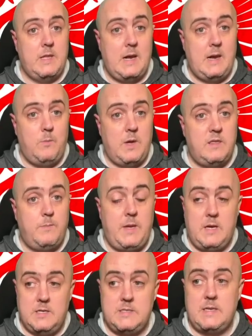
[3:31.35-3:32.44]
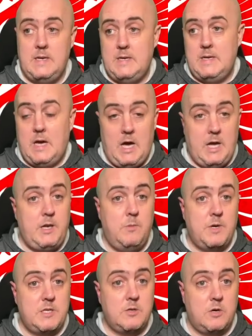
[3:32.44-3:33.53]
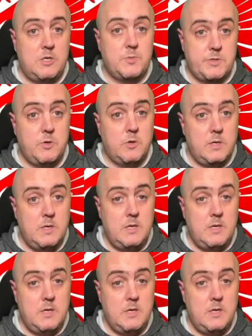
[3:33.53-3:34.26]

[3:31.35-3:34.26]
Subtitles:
a limb with because I knew my source was good.